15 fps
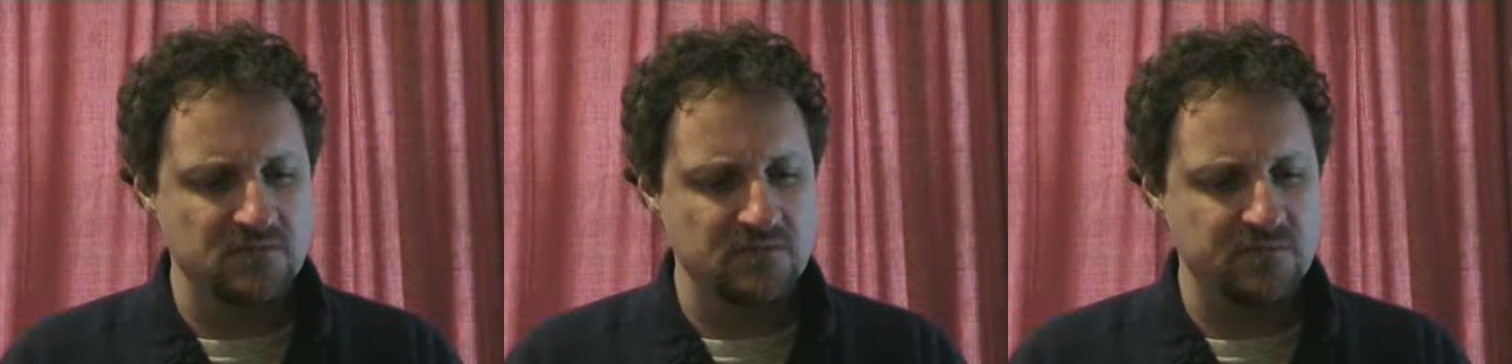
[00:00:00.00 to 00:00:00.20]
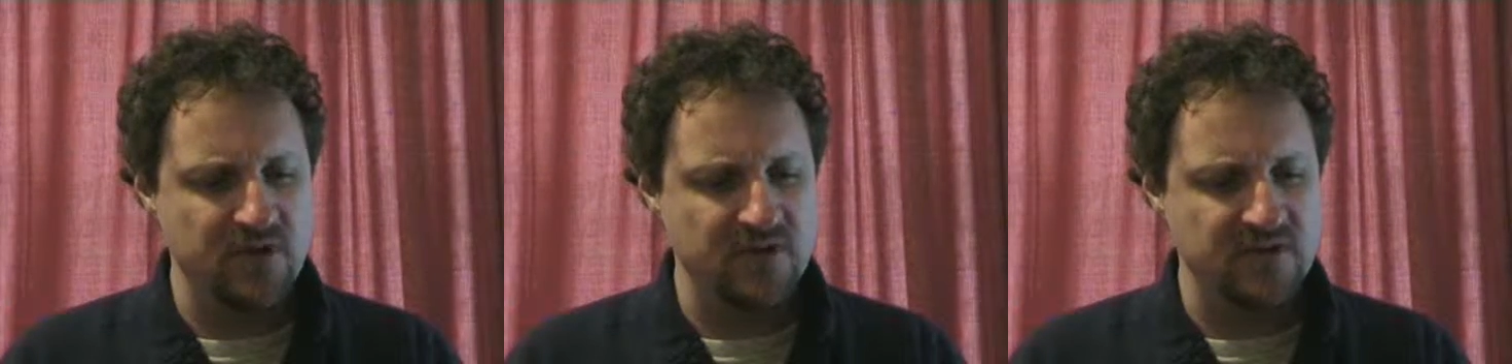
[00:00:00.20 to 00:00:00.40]

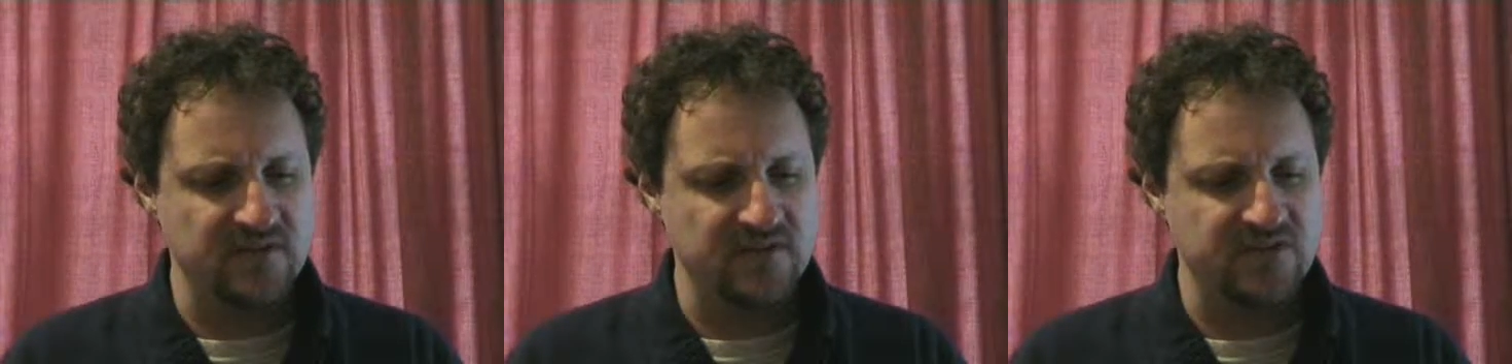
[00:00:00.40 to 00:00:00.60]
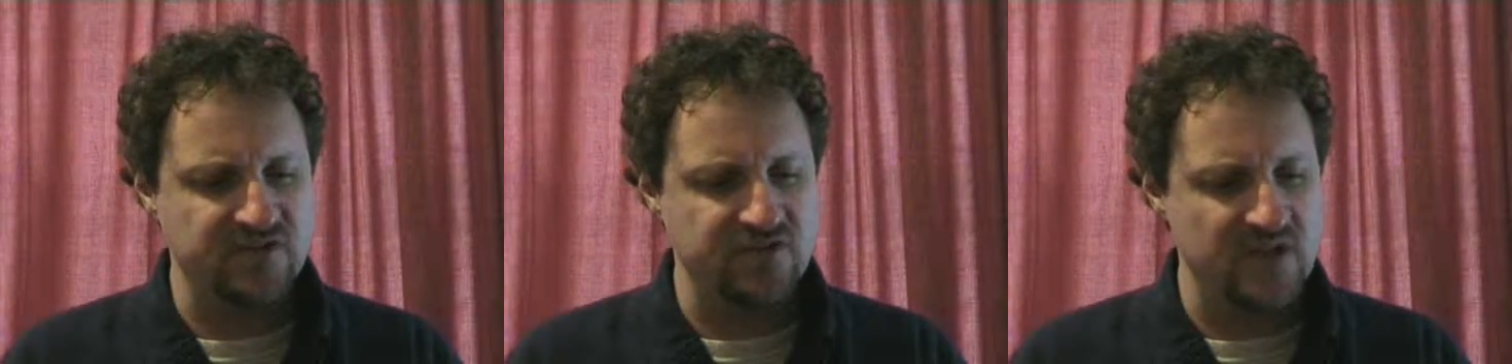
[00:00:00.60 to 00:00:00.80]
product
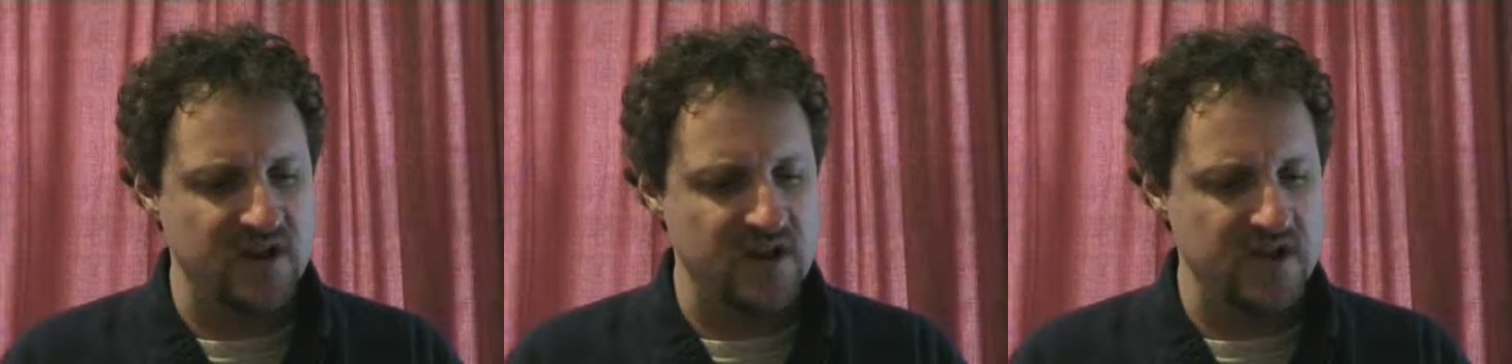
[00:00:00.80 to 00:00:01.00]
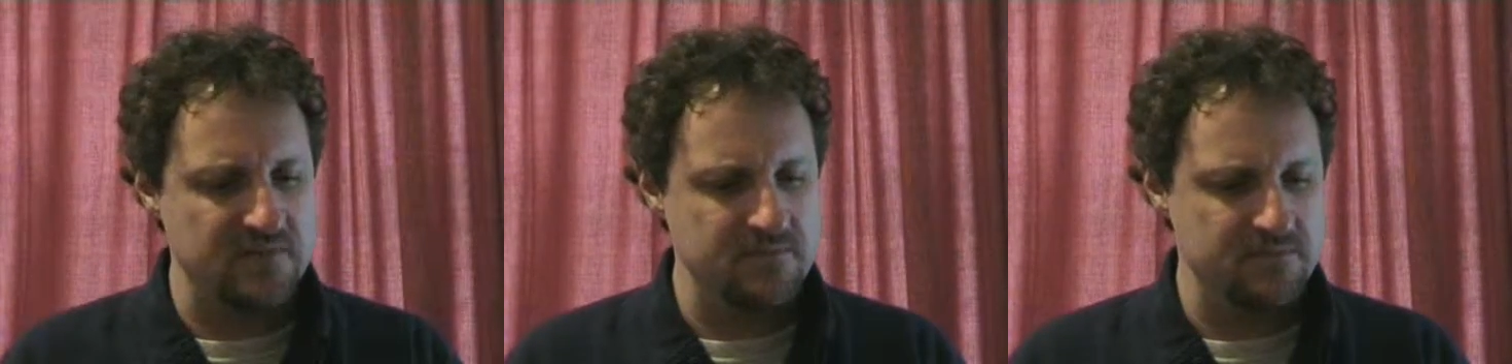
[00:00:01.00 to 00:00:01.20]
of
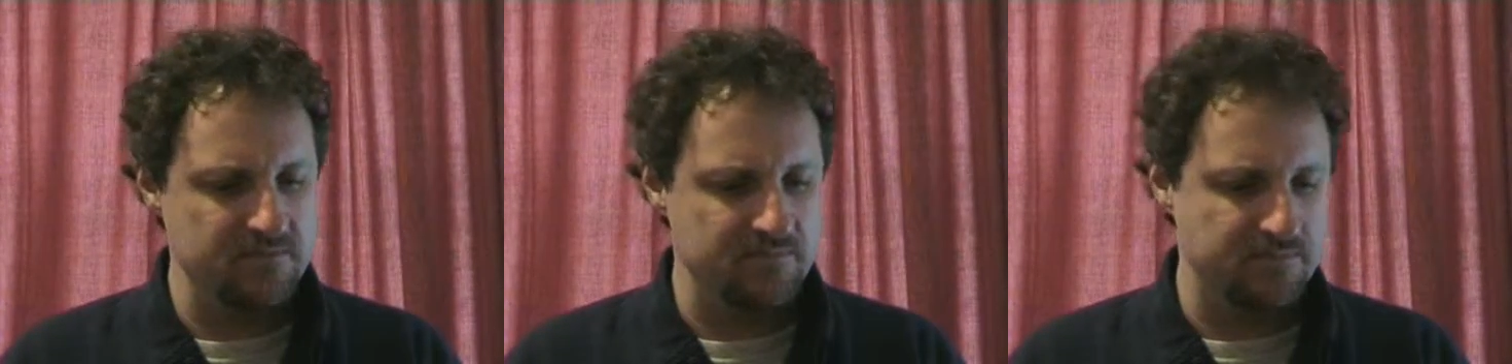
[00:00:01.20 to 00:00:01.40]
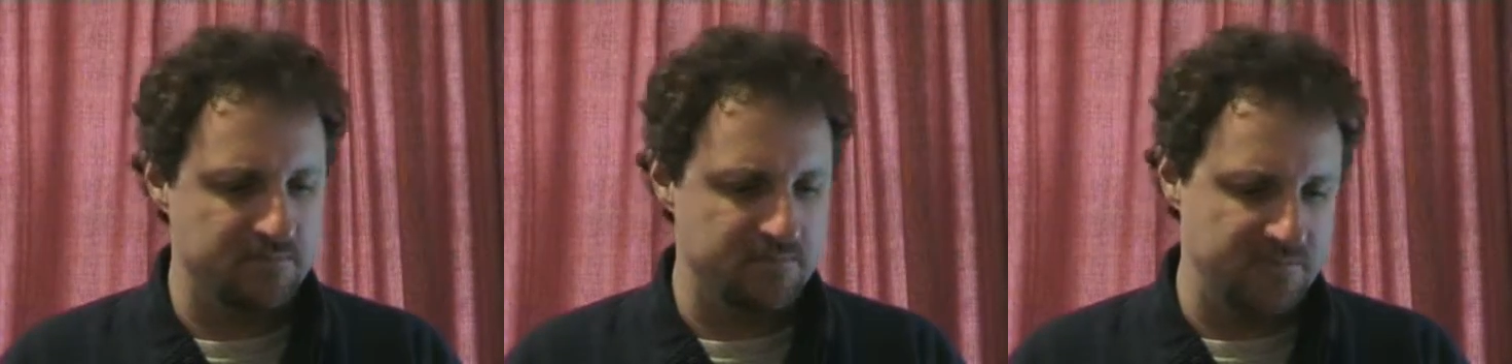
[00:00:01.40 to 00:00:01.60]
Australia,
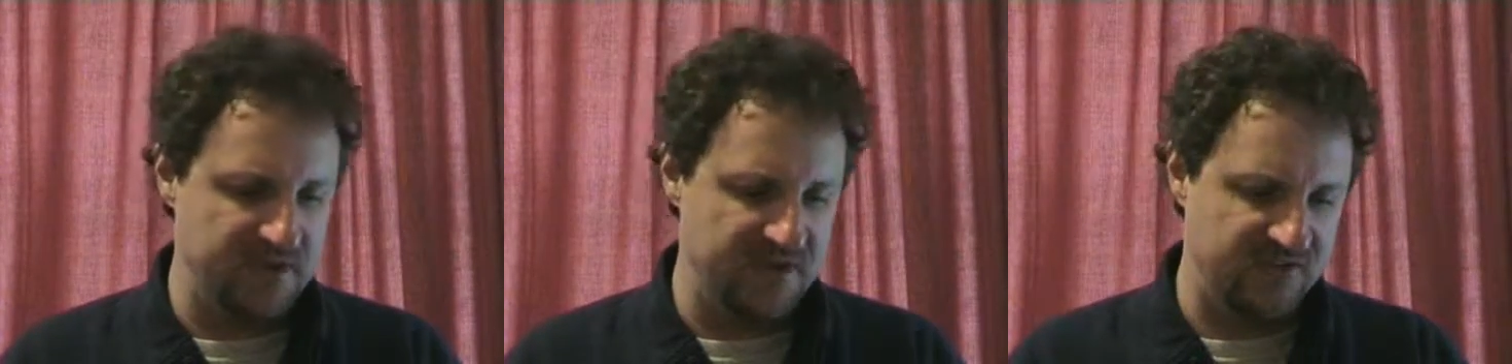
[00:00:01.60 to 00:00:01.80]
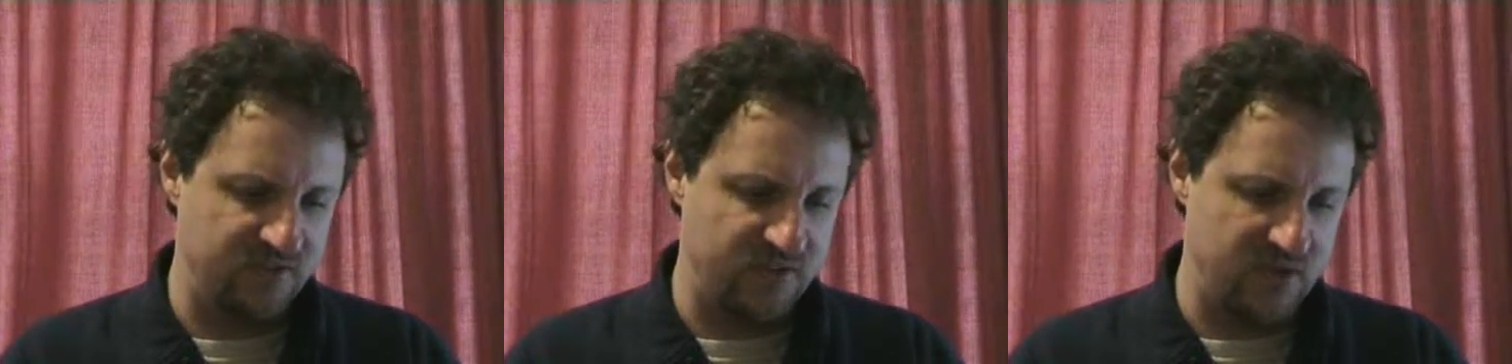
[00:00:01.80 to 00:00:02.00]

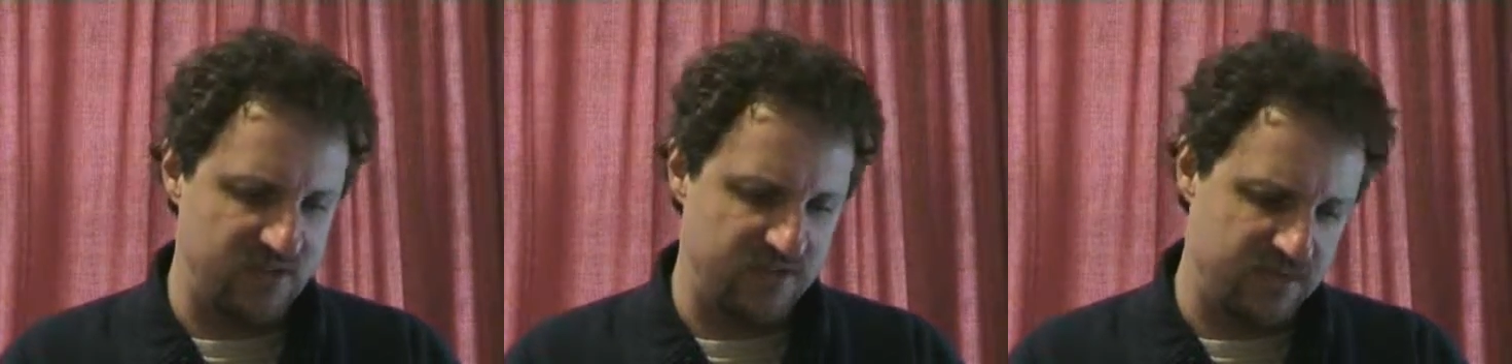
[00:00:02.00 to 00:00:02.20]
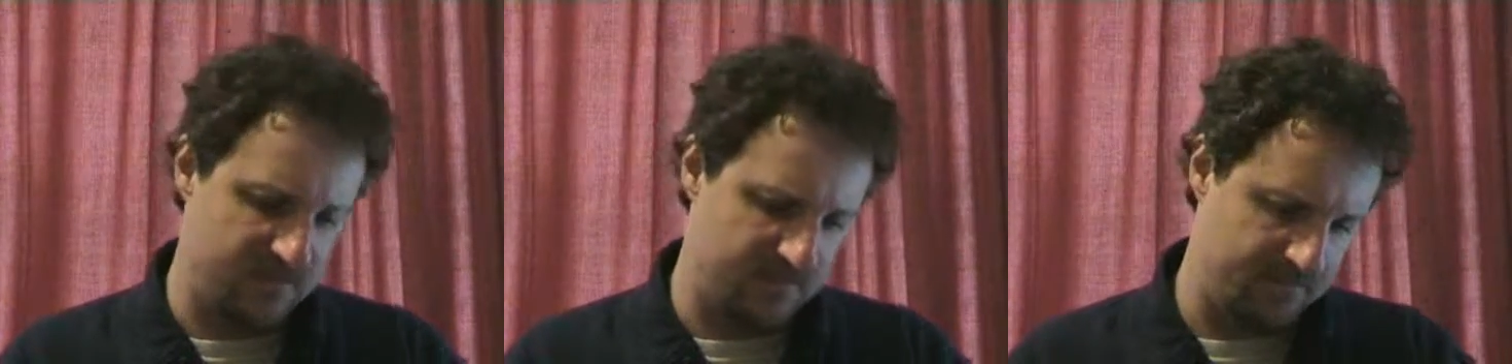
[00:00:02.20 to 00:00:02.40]

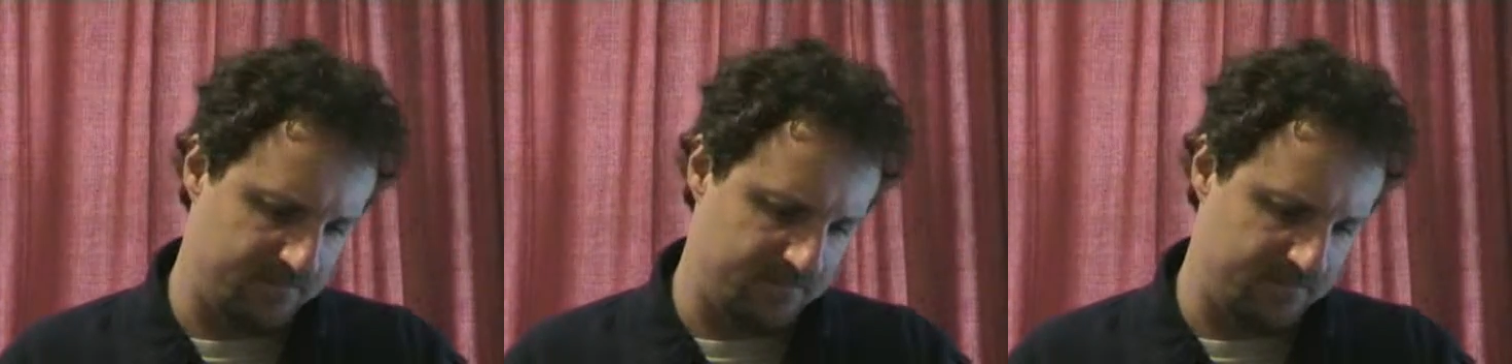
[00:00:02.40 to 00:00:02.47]
Beechworth.